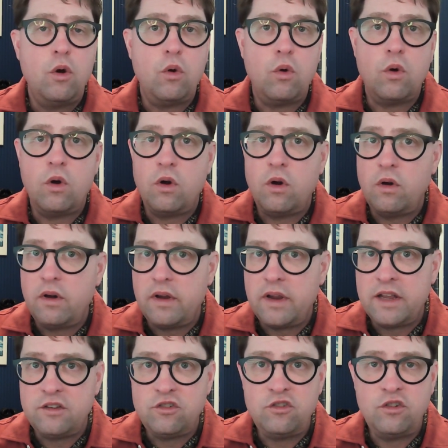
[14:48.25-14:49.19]
or
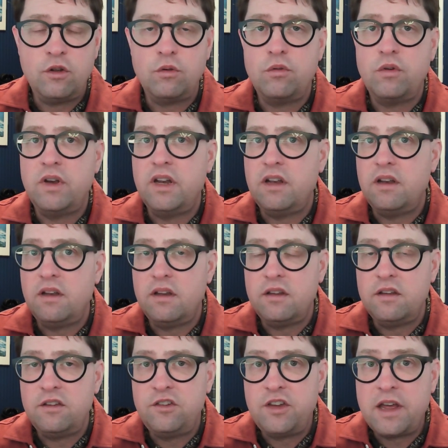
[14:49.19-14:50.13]
has children and
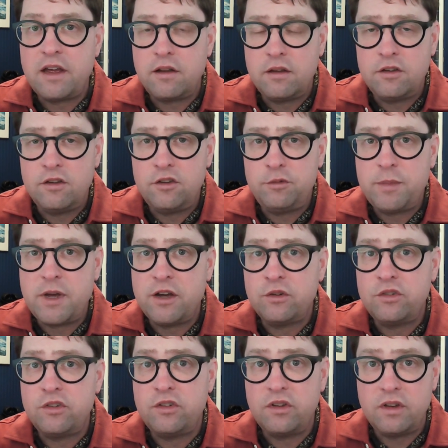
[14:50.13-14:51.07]
the
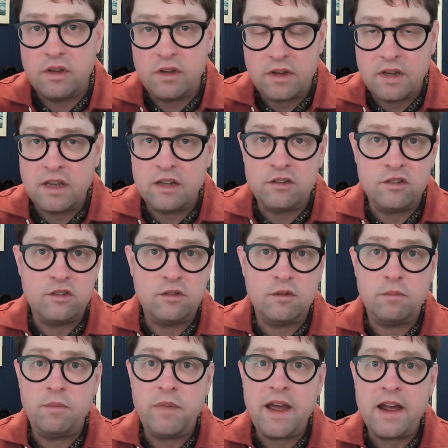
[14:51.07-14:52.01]
spouse has
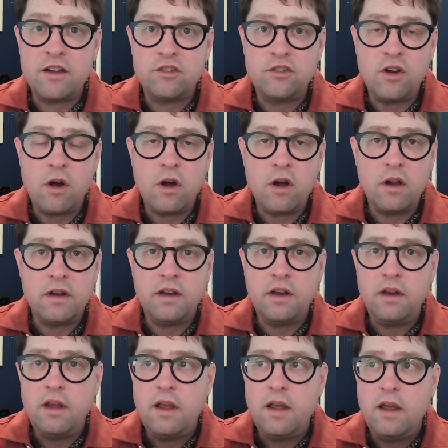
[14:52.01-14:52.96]
passed on.